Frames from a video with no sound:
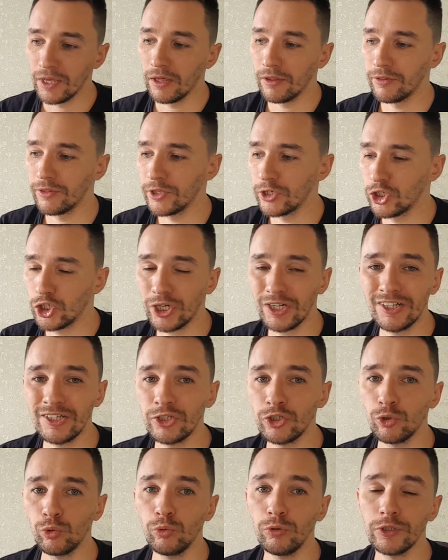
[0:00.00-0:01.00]
The
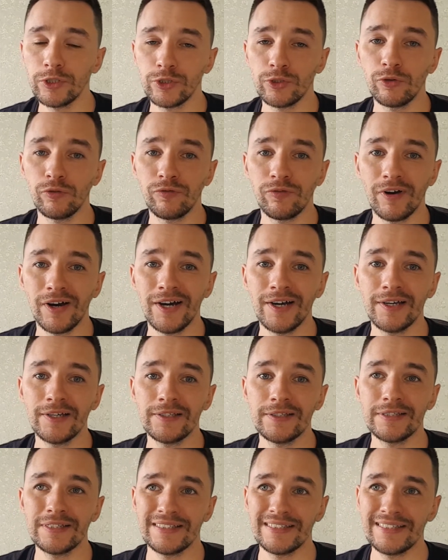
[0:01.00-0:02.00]
challenge was to
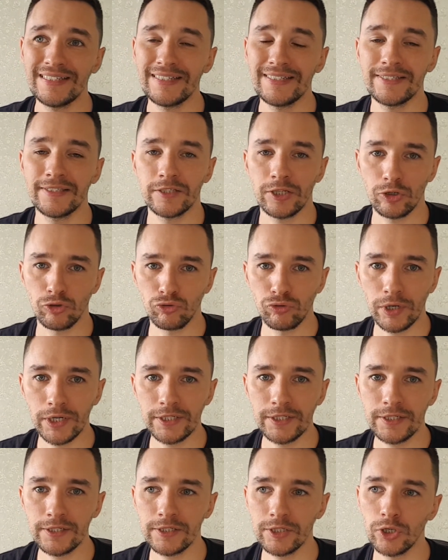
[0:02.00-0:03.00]
find decent
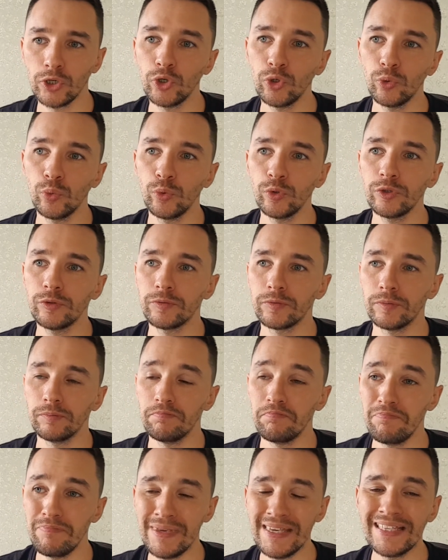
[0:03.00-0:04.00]
writers who would
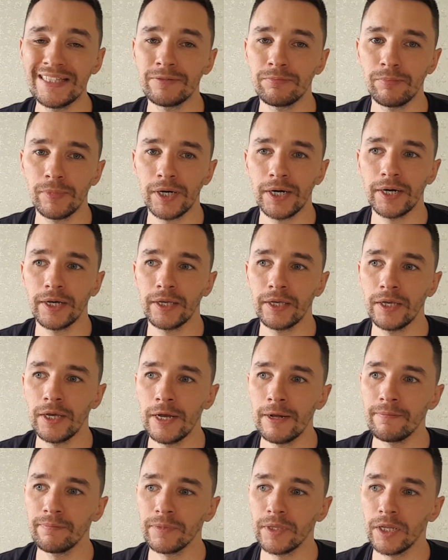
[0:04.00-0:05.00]
meet my
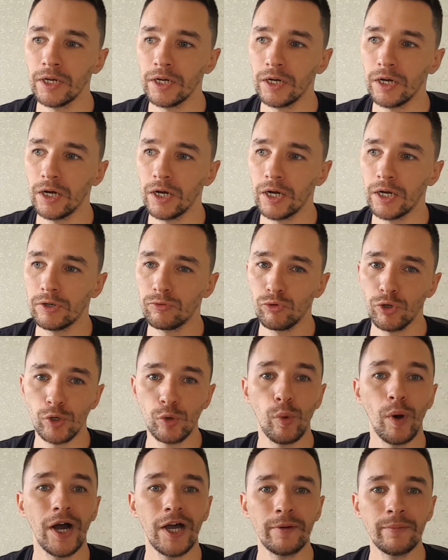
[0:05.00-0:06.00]

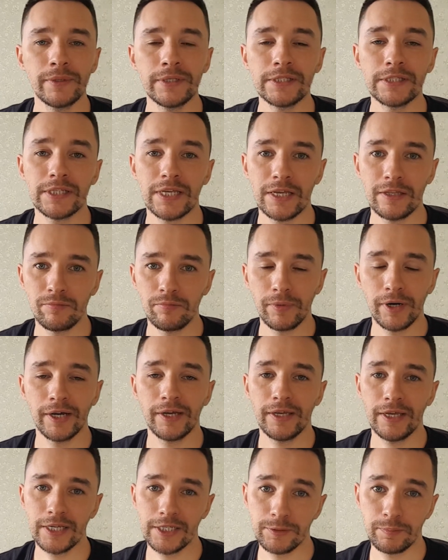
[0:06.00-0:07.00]
requirements and my
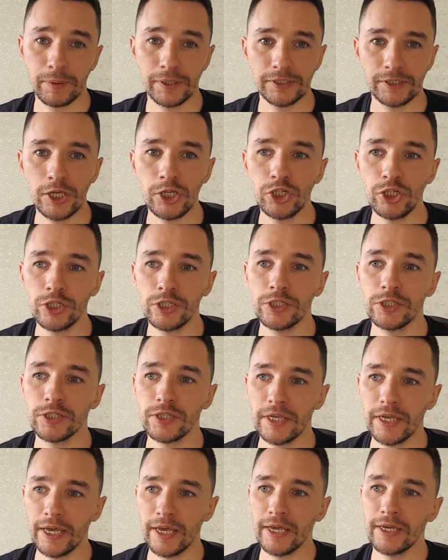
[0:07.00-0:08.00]
expectations,
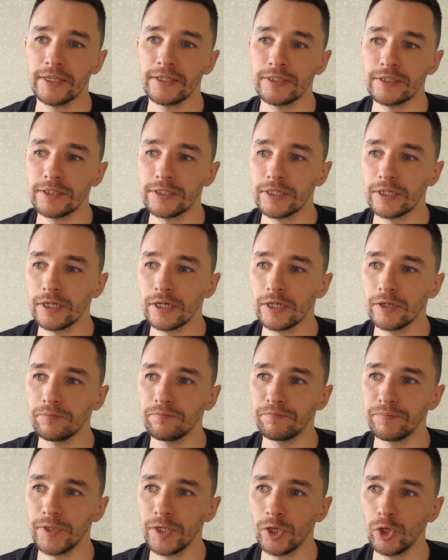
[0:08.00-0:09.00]
and
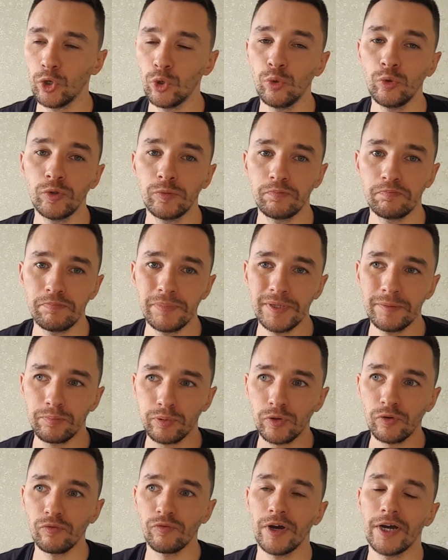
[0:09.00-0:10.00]
who would be
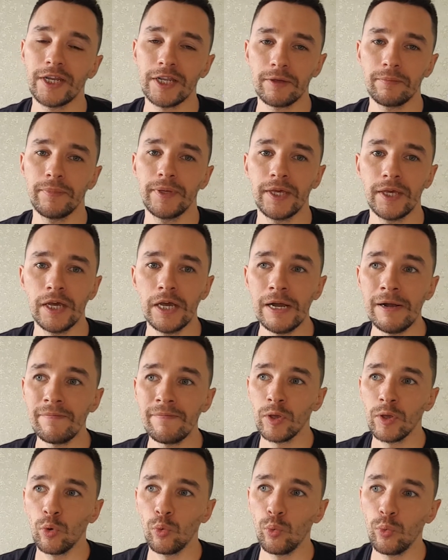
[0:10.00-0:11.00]
providing me
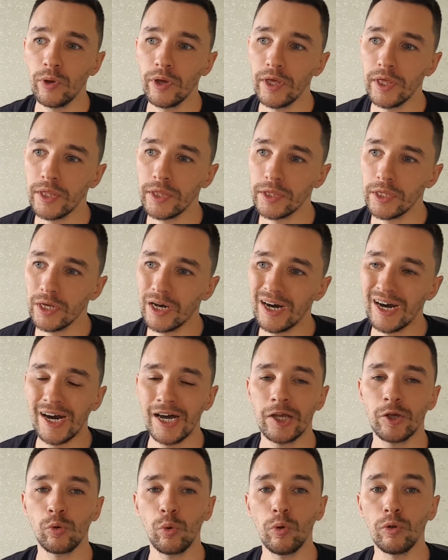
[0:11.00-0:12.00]
with
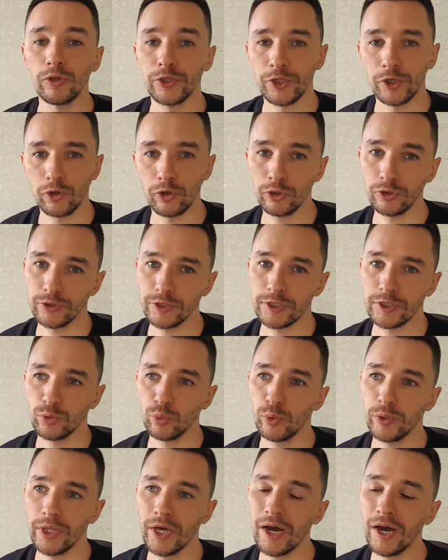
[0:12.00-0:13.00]
high quality content,
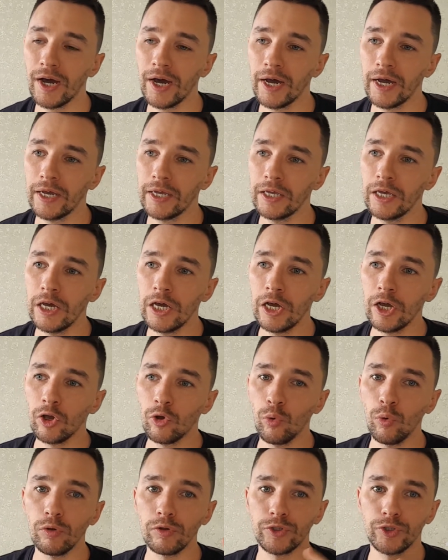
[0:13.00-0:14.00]
with high
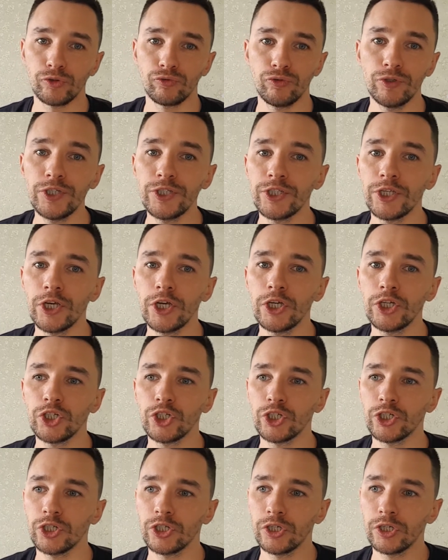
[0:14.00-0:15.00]
quality
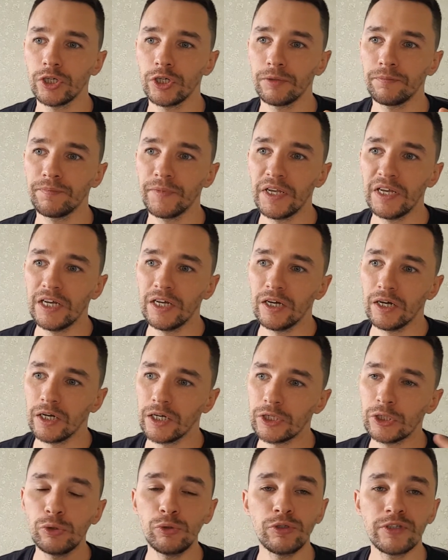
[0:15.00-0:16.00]
research, a
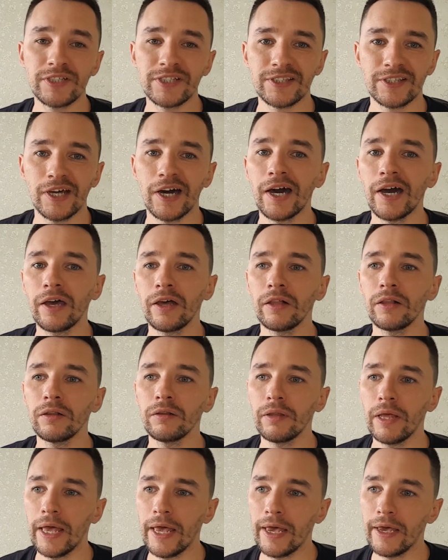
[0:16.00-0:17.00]
good
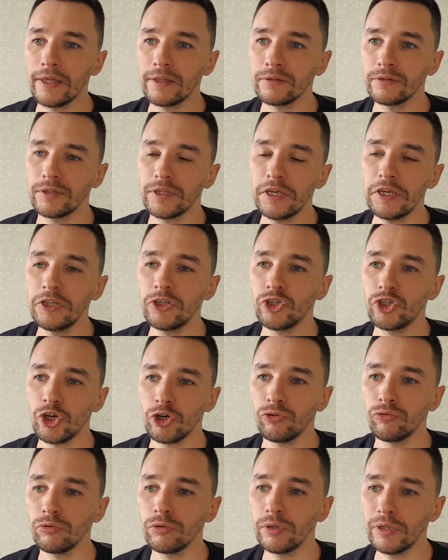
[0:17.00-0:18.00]
style, and in
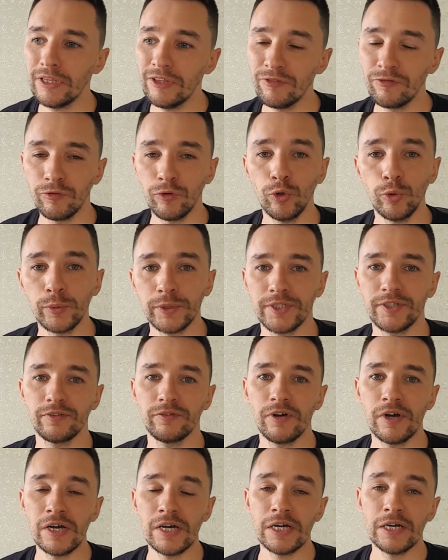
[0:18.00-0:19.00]
general
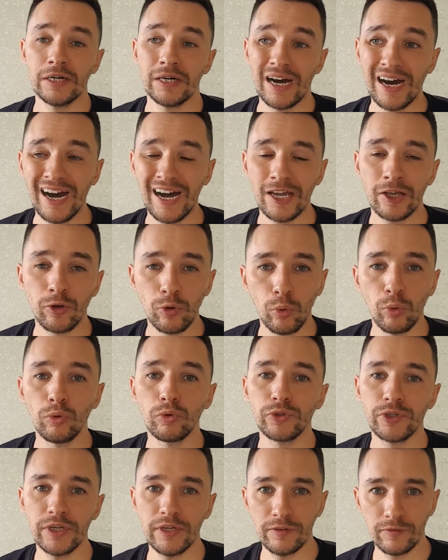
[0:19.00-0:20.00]
informative, high
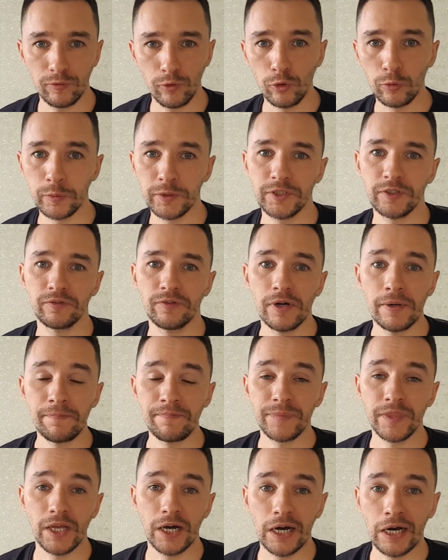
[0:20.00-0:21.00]
quality informative
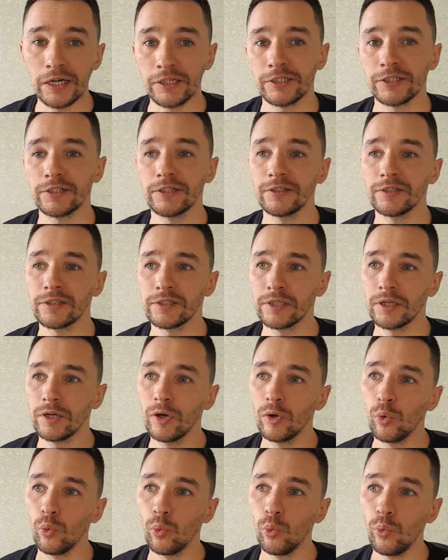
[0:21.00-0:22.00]
articles
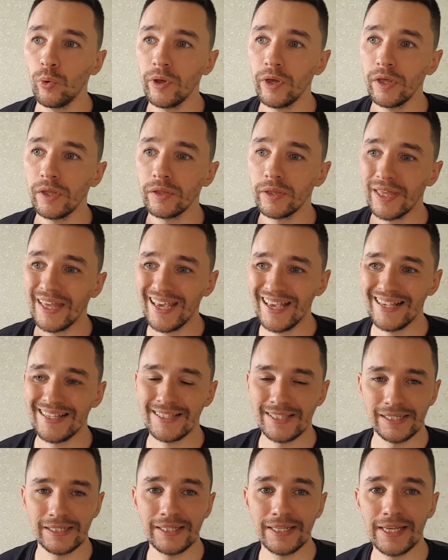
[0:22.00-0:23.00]
with
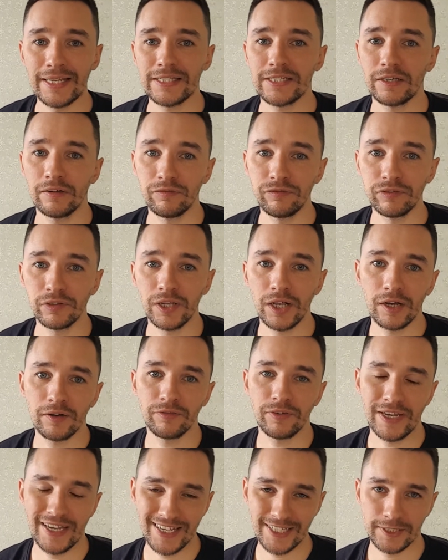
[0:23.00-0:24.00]
as less
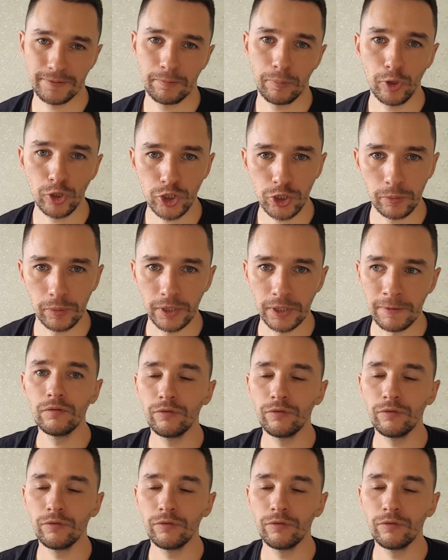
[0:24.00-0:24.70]
fluff as possible.